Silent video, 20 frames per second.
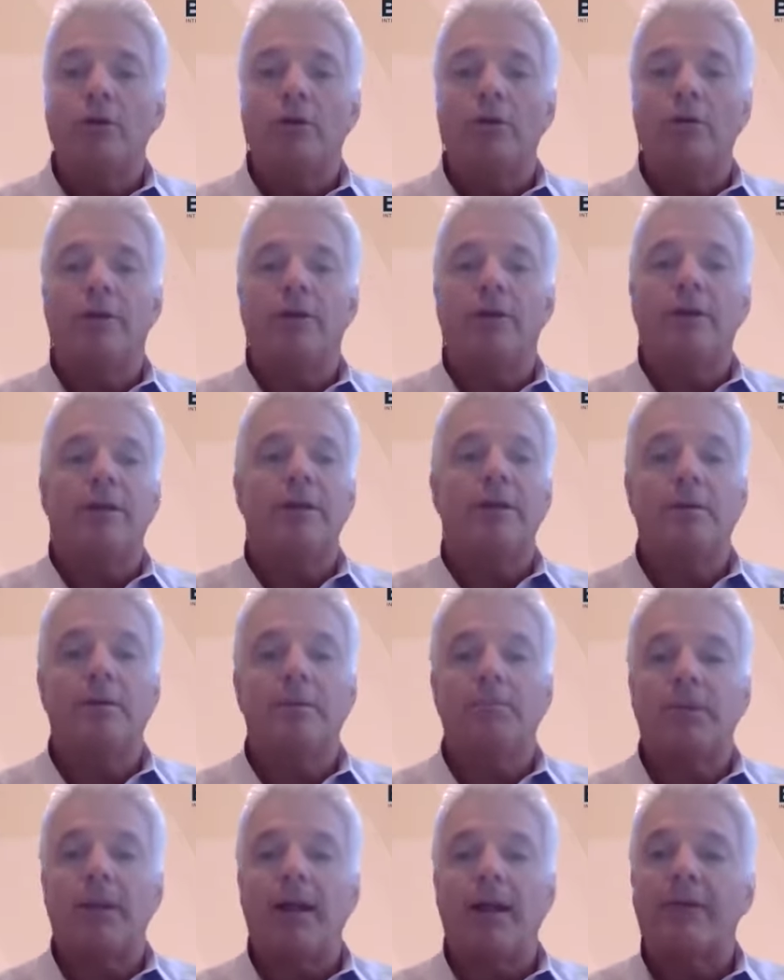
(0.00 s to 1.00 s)
the
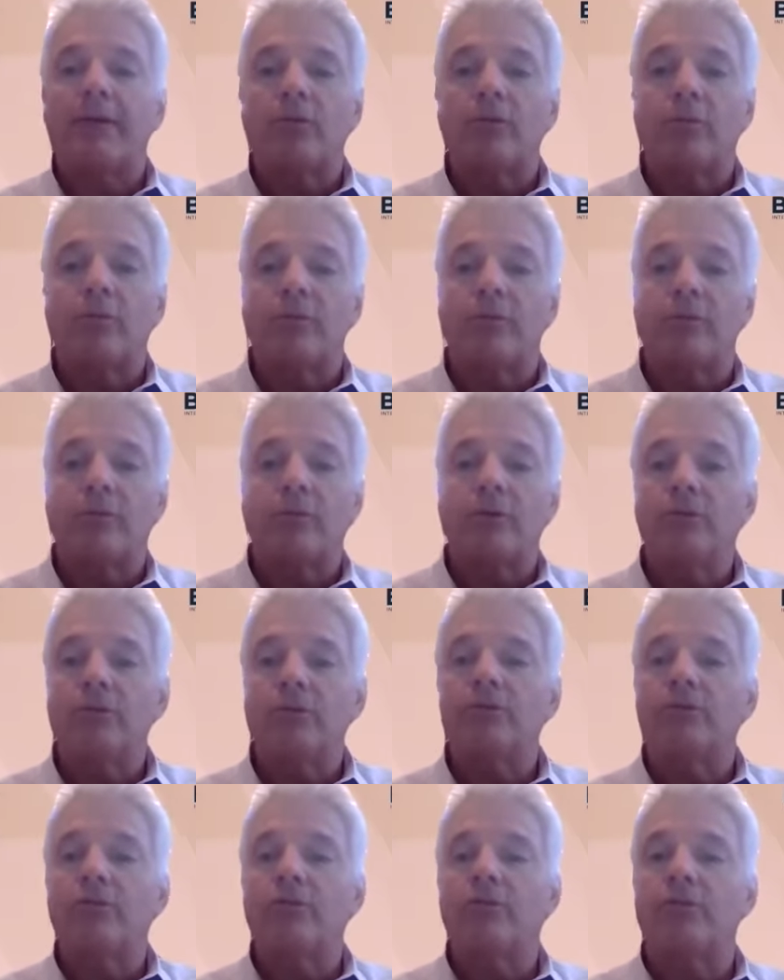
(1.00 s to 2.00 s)
platforms that are
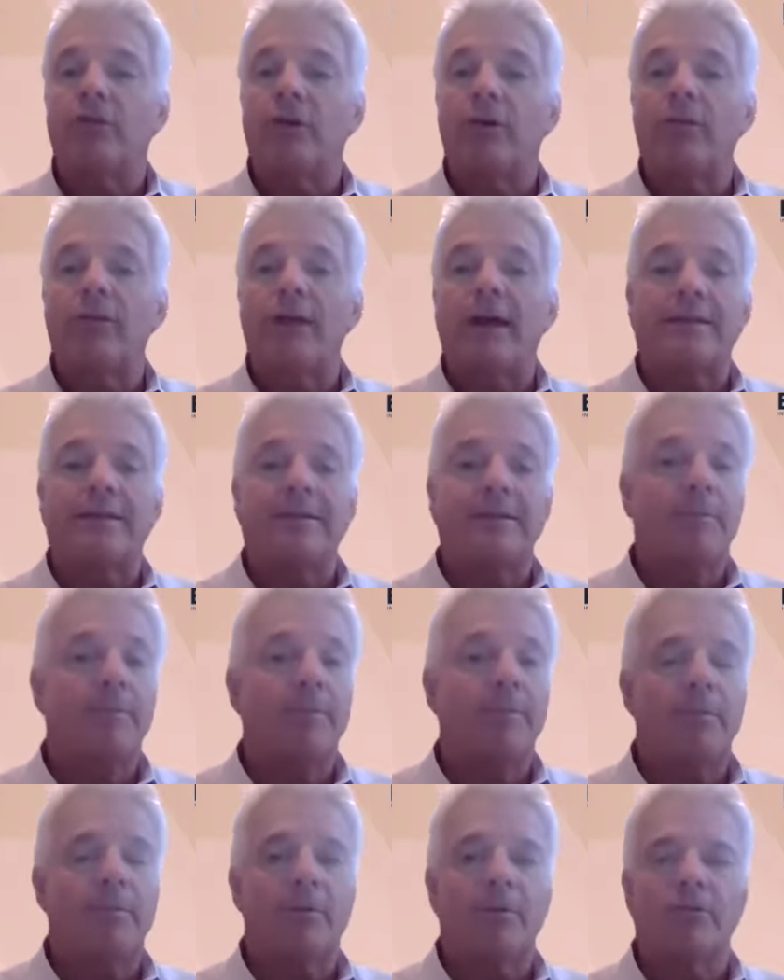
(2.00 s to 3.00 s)
used to sell that type
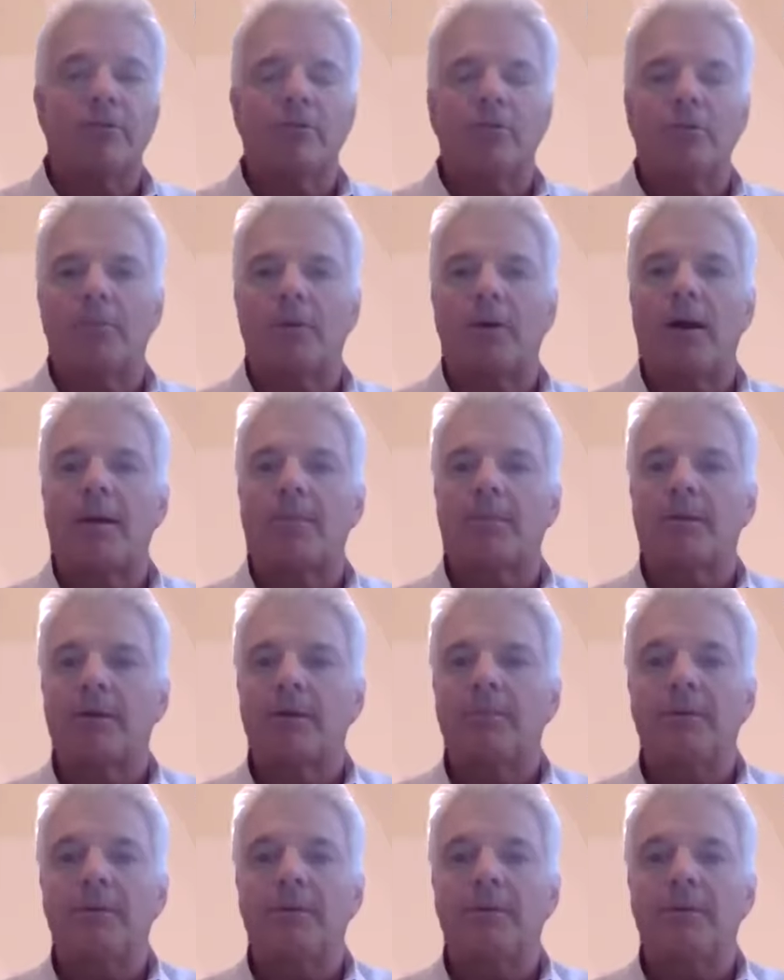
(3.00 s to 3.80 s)
of personal property,